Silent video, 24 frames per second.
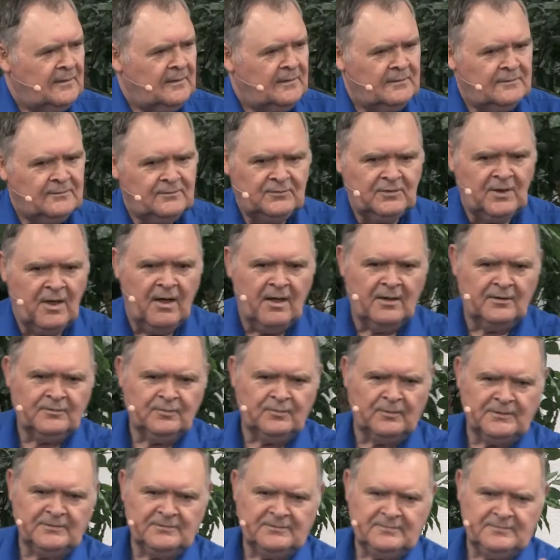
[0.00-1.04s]
And Josh
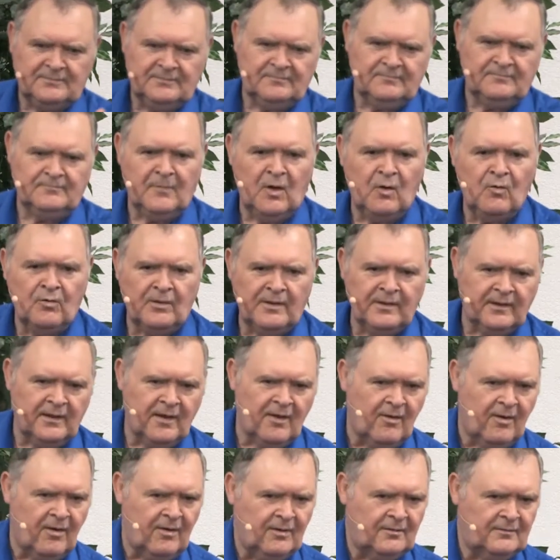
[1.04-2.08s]
was mowing the
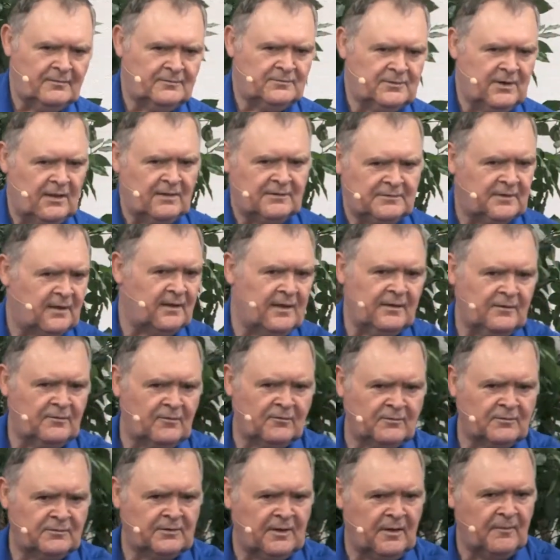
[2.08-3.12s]
yard, and Josh said, he's
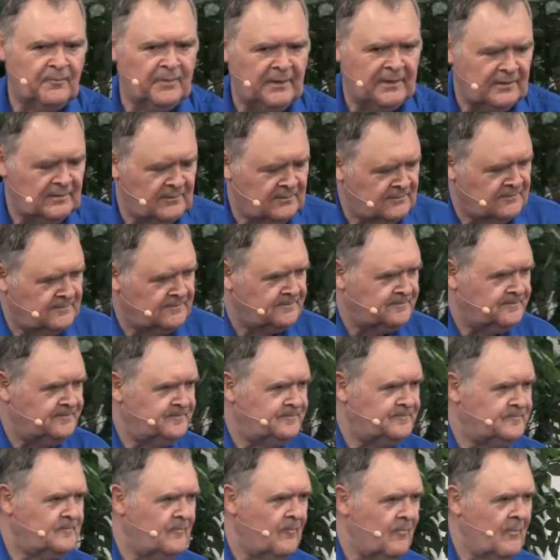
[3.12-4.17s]
going to skip eating.
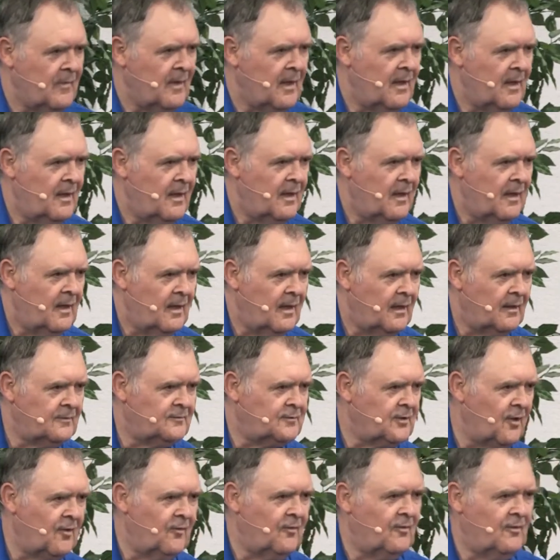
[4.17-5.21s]
And
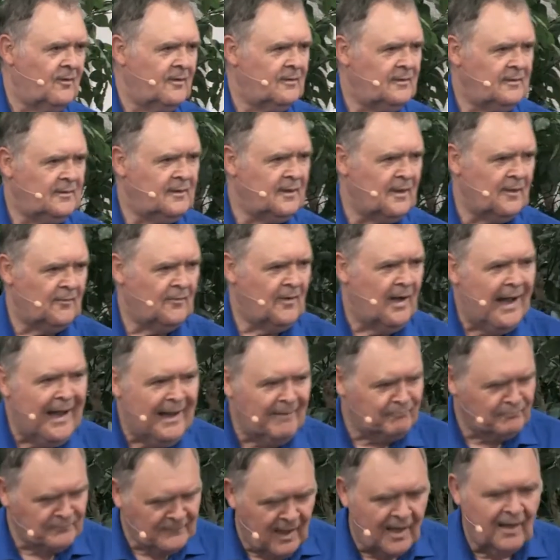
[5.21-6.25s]
so, you know,
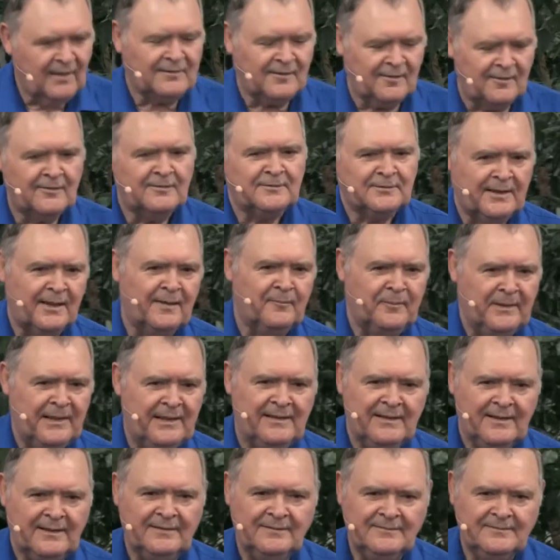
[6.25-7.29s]
I'm not going to skip
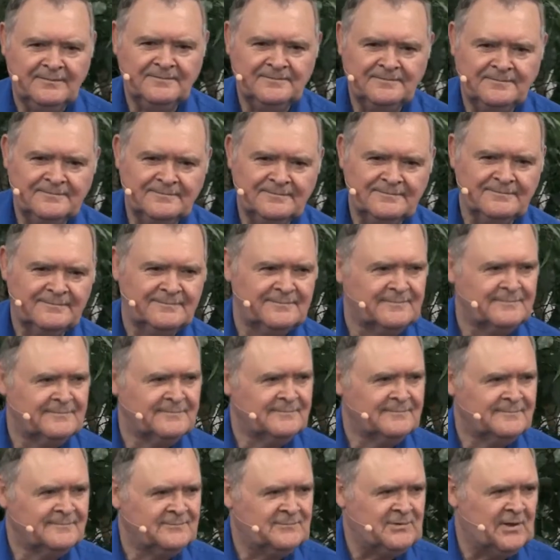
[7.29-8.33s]
eating.
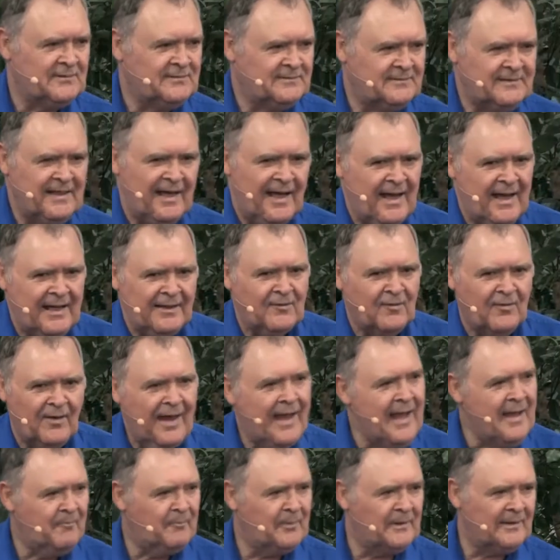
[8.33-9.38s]
Just ain't going to
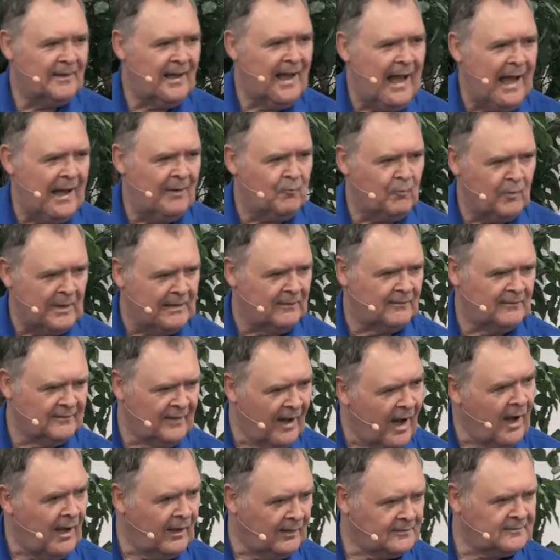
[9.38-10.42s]
happen. I will
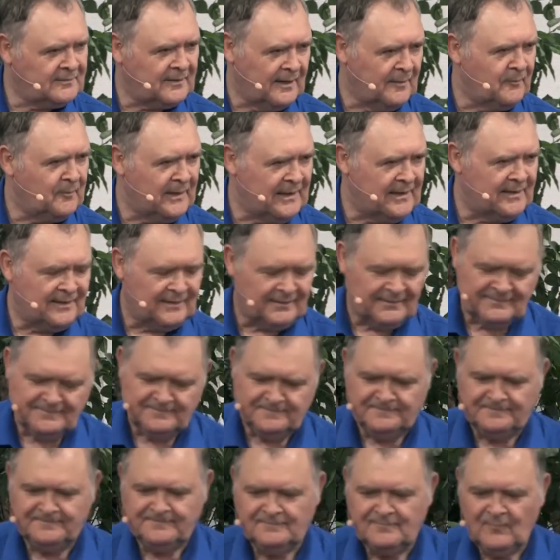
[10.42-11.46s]
not skip eating.
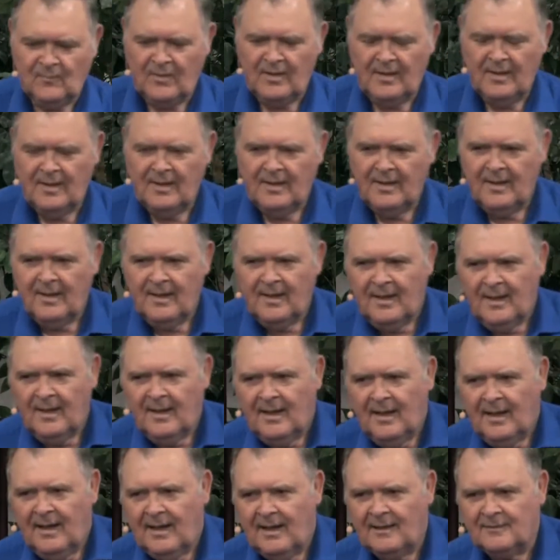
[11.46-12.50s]

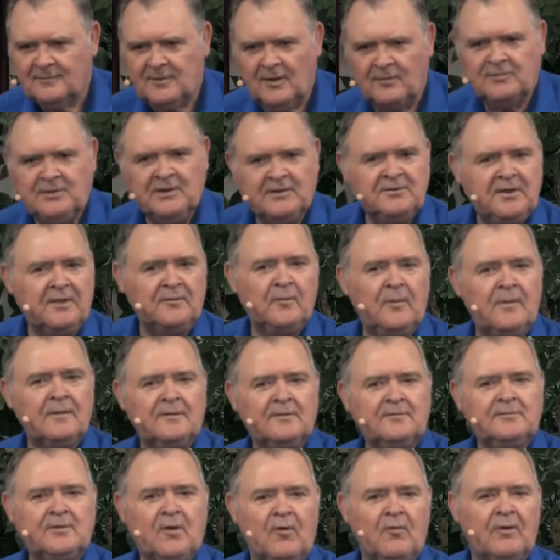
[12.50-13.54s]
And so she said, well,
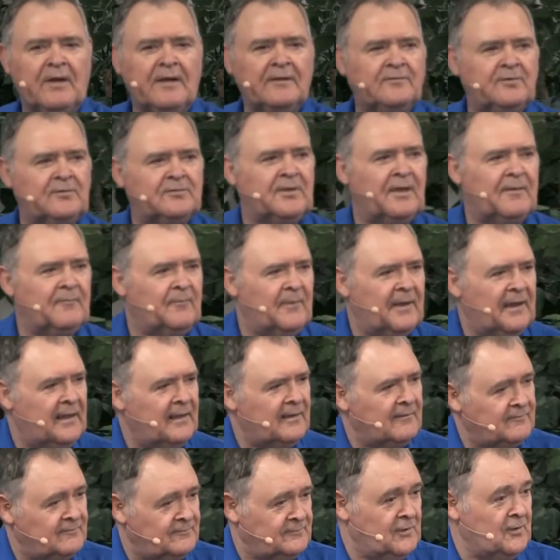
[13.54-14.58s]
just go get you something to
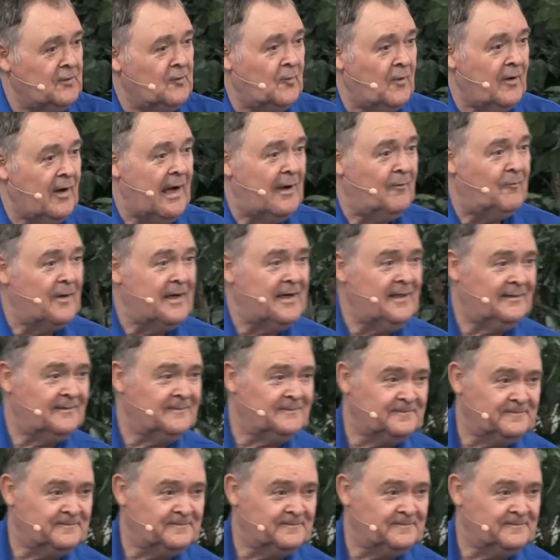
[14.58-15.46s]
eat. You know where I went?